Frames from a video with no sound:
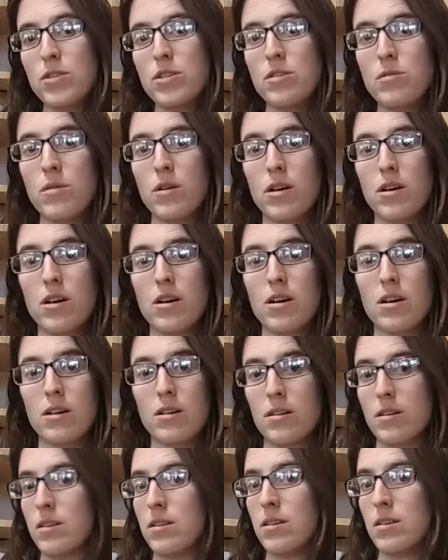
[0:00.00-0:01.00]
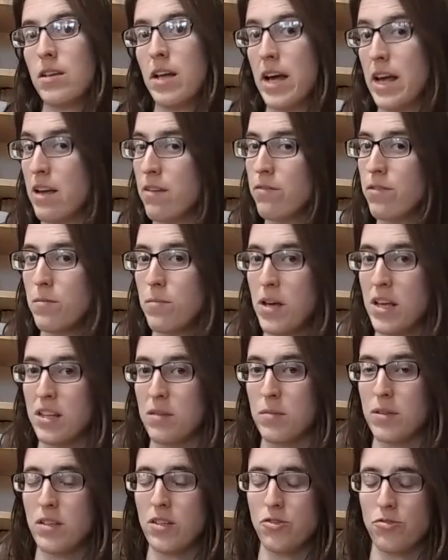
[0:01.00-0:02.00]
to her life and make
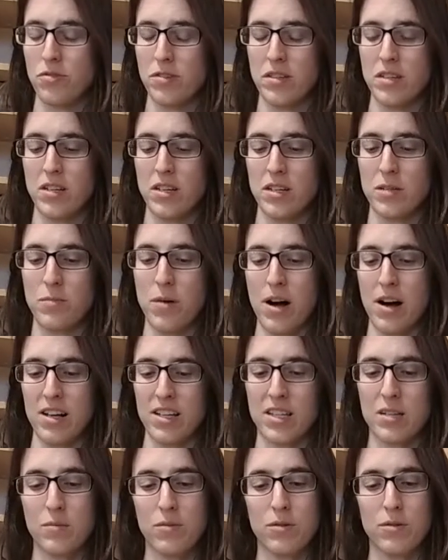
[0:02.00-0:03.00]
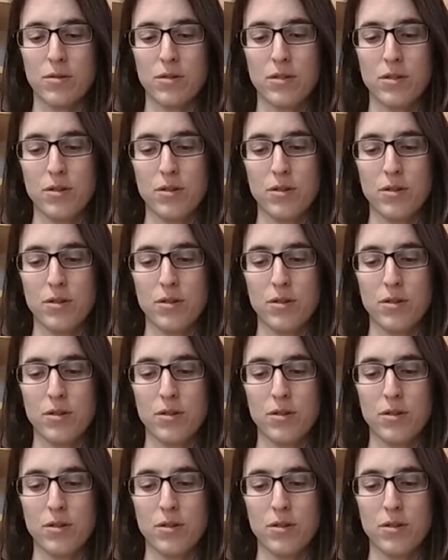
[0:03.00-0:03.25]
them as interesting as possible.